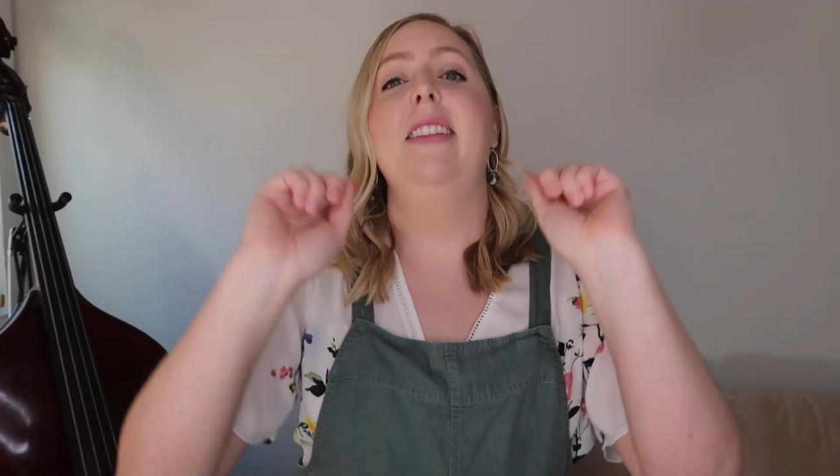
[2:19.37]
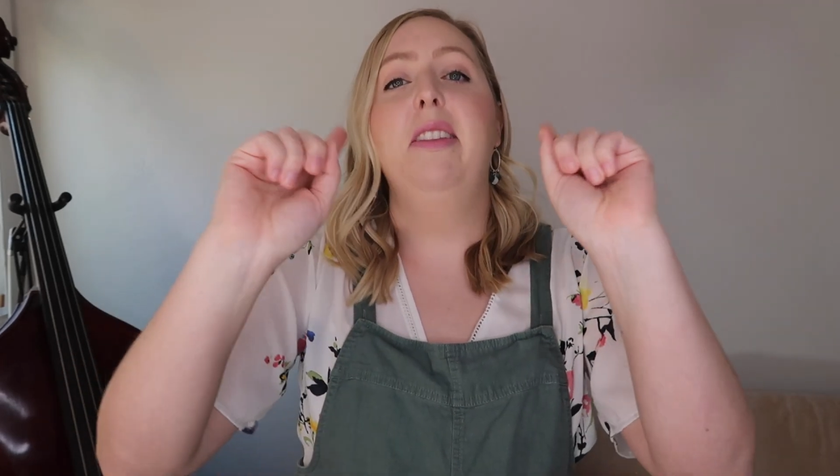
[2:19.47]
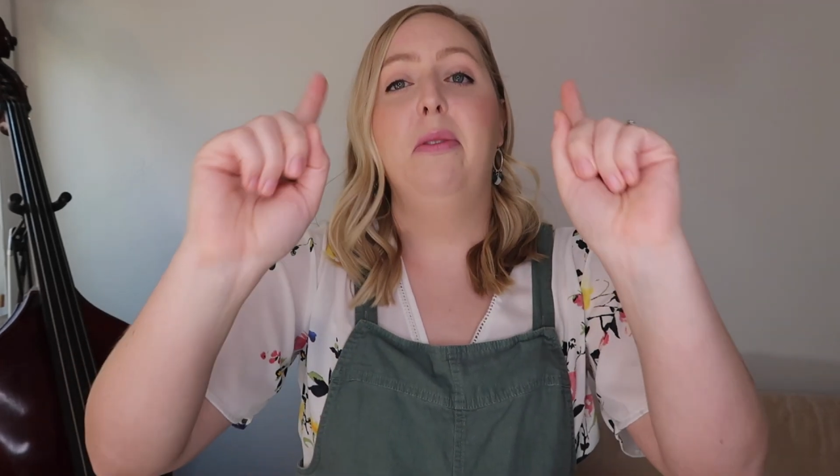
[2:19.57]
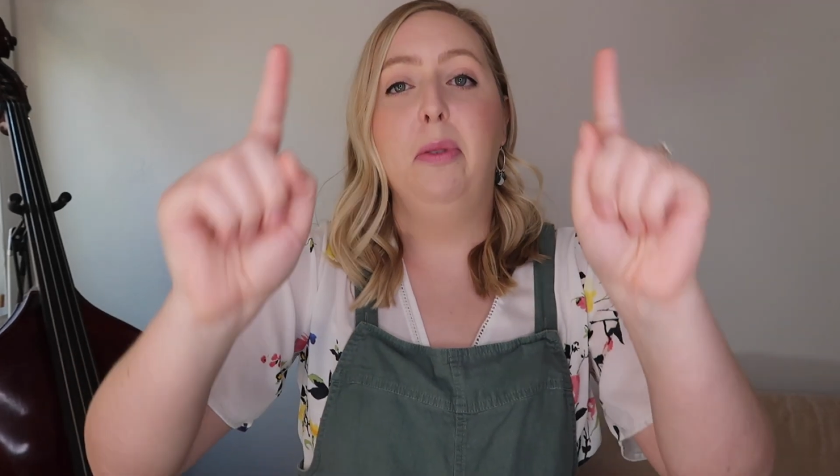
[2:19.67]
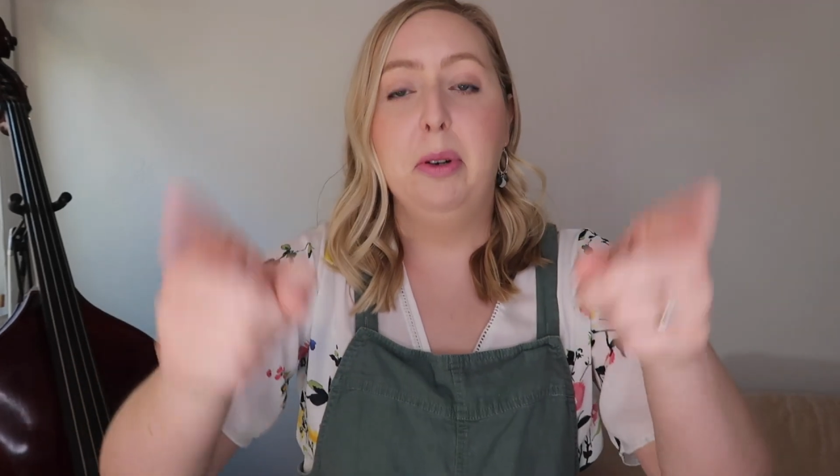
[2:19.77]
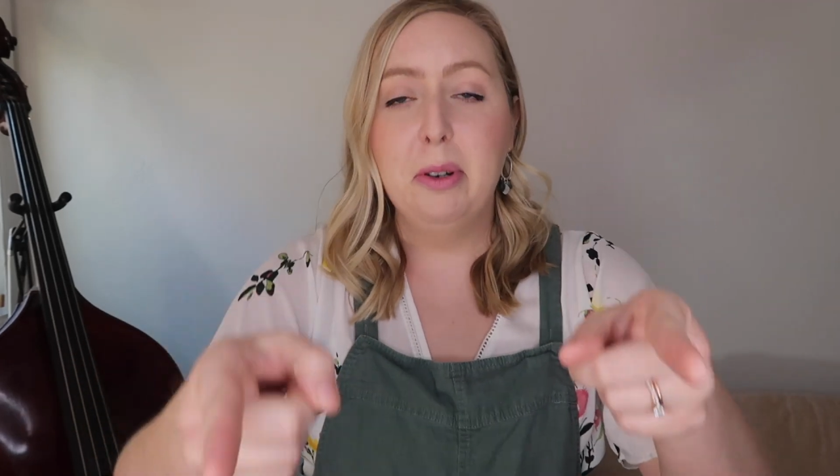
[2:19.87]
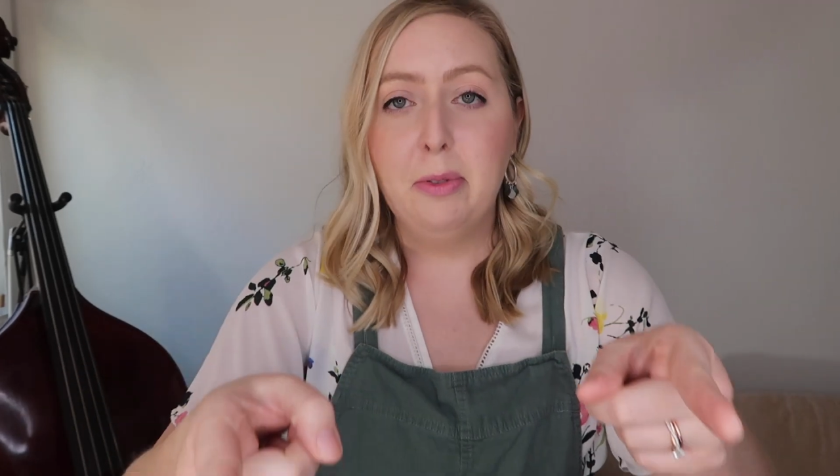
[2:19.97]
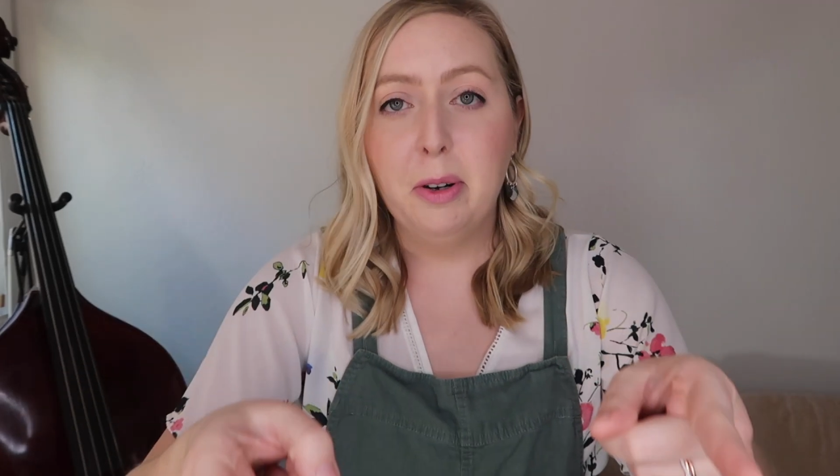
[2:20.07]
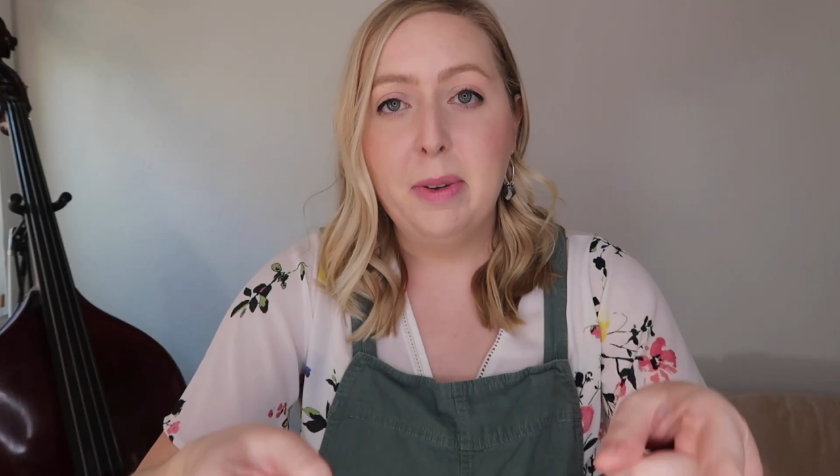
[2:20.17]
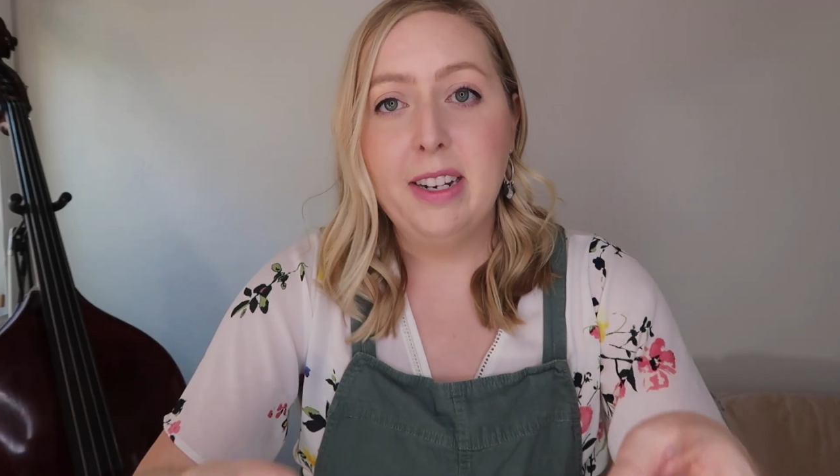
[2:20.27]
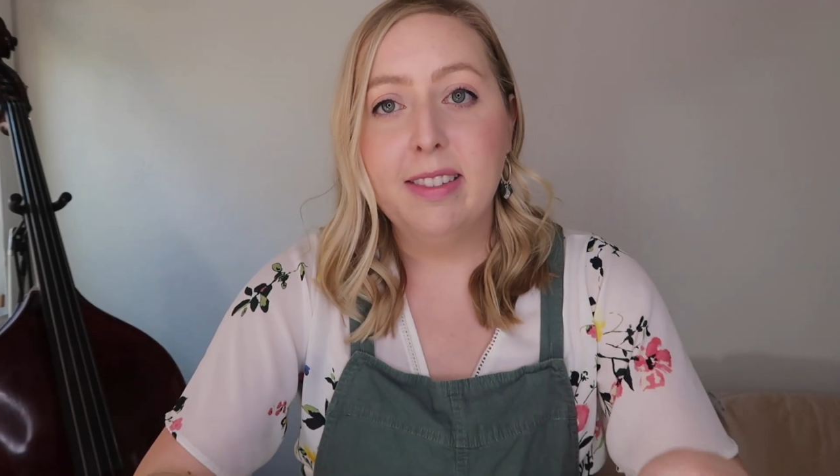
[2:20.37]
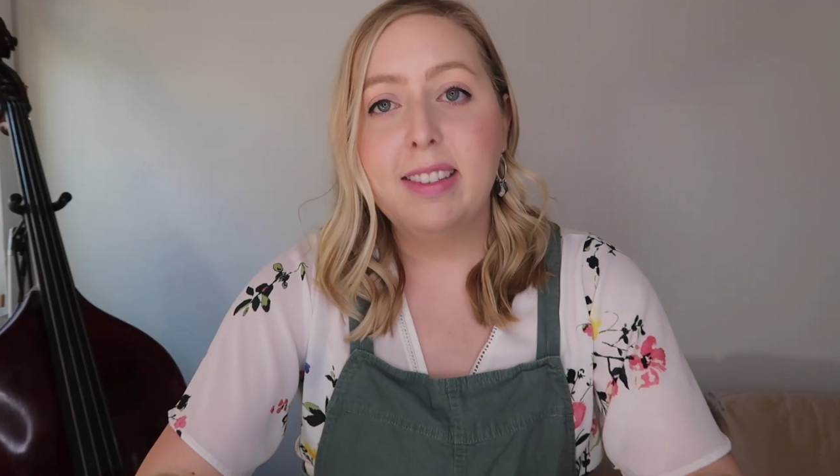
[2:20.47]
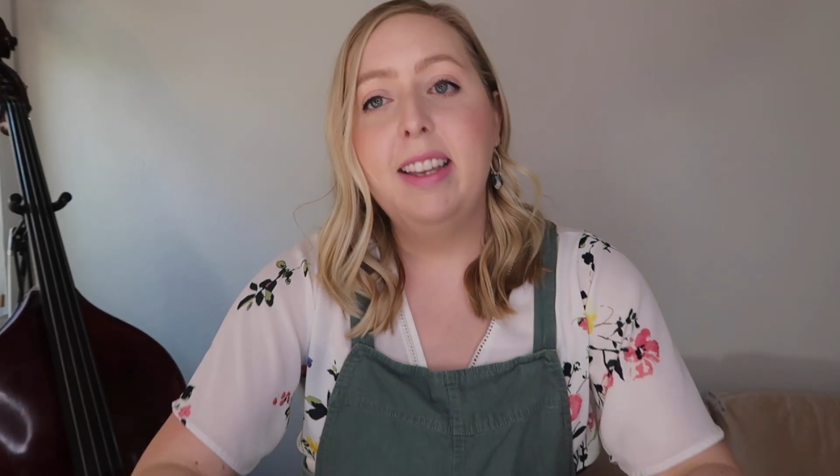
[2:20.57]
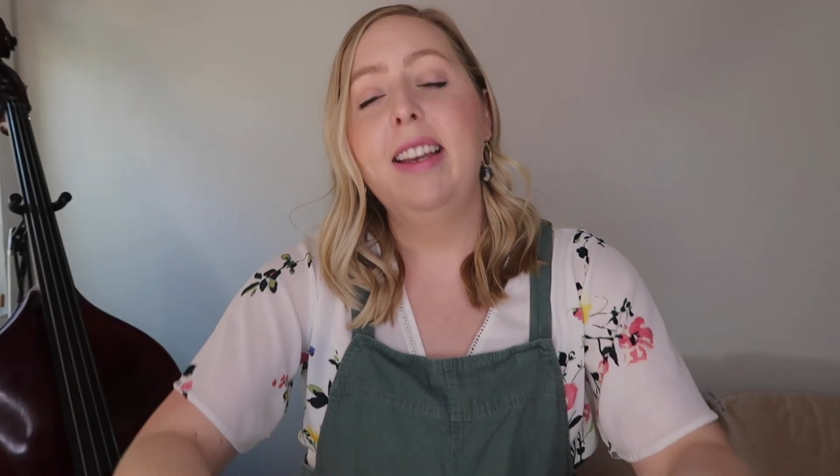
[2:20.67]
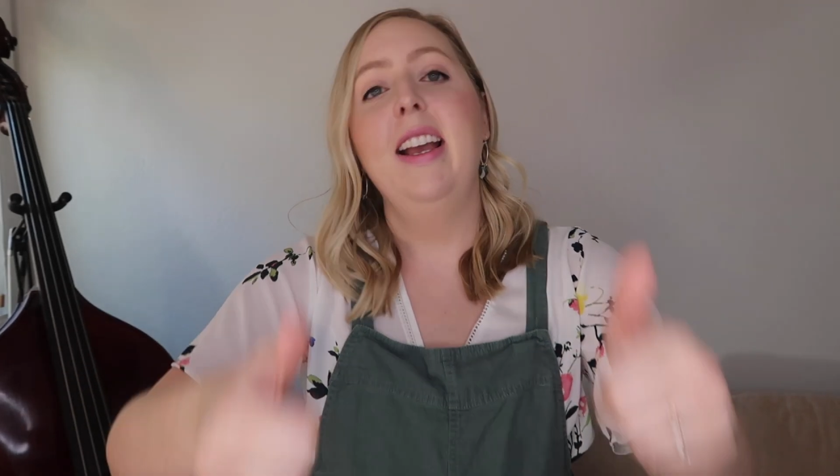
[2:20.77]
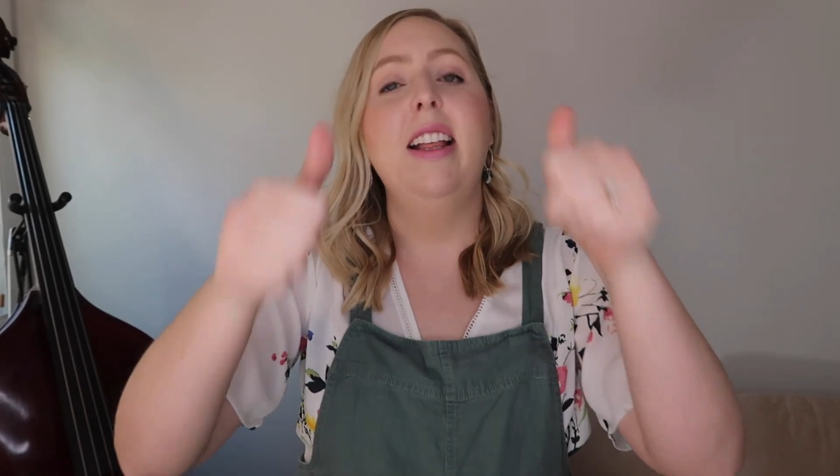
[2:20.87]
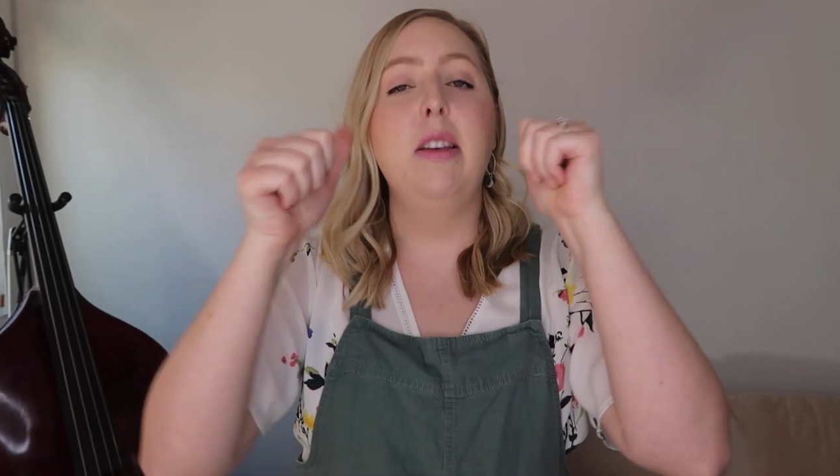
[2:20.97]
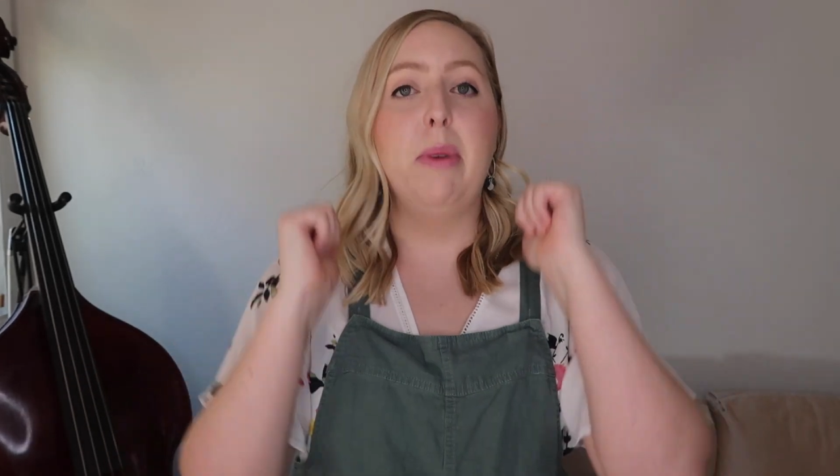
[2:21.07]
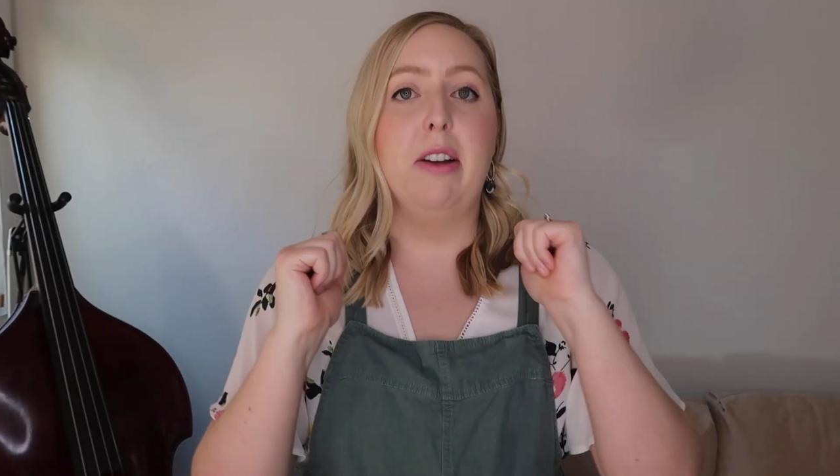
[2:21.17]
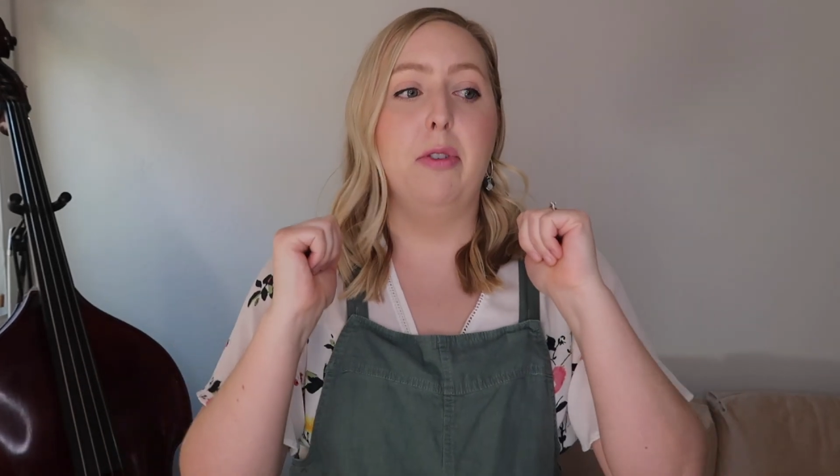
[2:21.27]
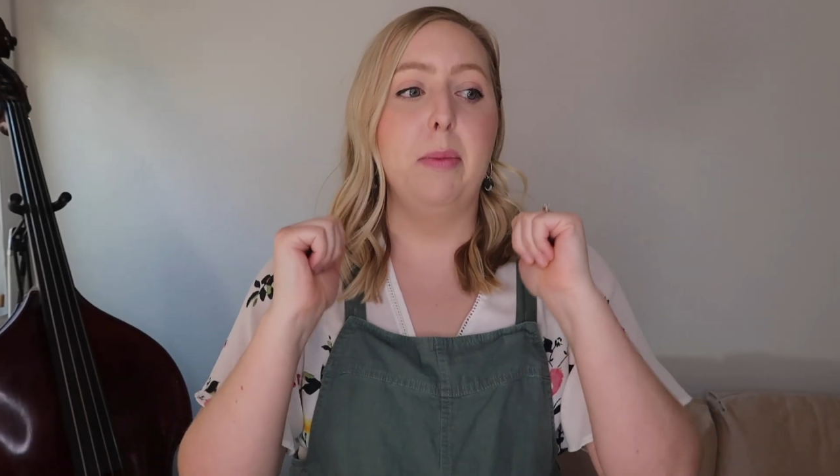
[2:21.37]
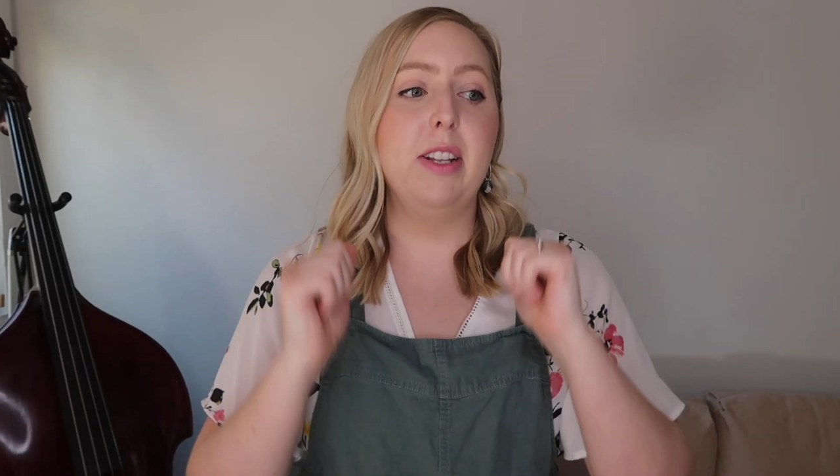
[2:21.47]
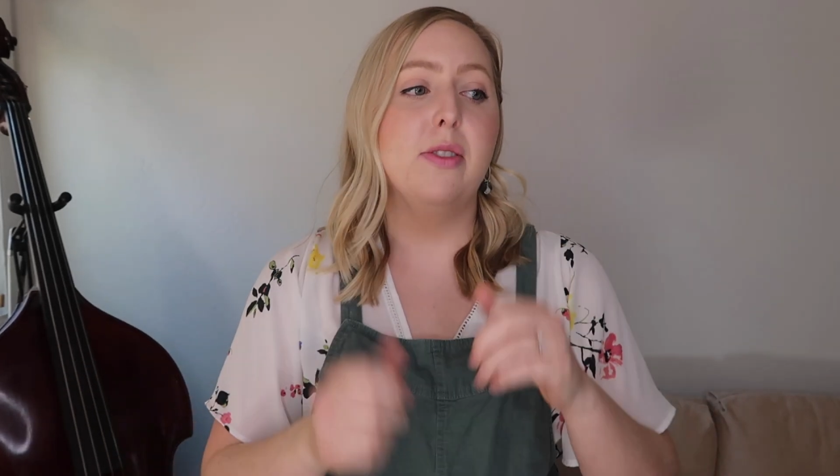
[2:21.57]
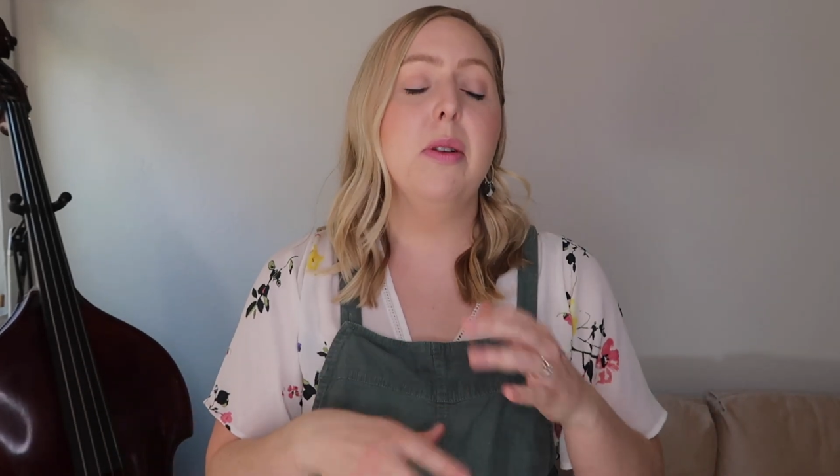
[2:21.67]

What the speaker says: then forward 4 beats, and then back 4 beats.